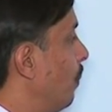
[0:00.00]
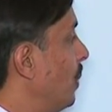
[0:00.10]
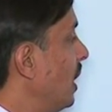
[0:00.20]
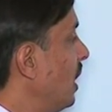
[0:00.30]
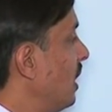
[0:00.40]

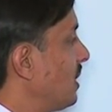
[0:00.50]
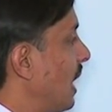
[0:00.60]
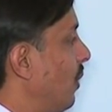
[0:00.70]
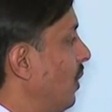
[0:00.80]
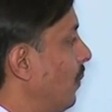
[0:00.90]
B is
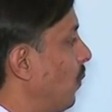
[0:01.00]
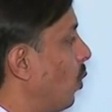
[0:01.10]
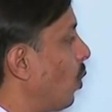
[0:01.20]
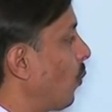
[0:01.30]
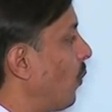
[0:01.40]
having
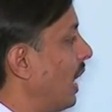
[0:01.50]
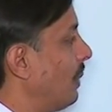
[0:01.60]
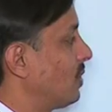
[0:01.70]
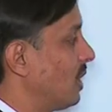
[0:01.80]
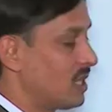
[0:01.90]
4,
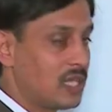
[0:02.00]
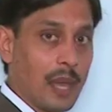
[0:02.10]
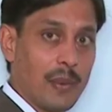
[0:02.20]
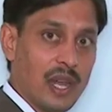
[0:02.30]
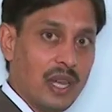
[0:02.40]
5, 6,
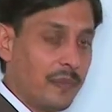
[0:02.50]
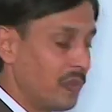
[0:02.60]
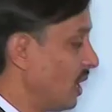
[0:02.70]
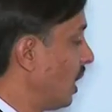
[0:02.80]
7,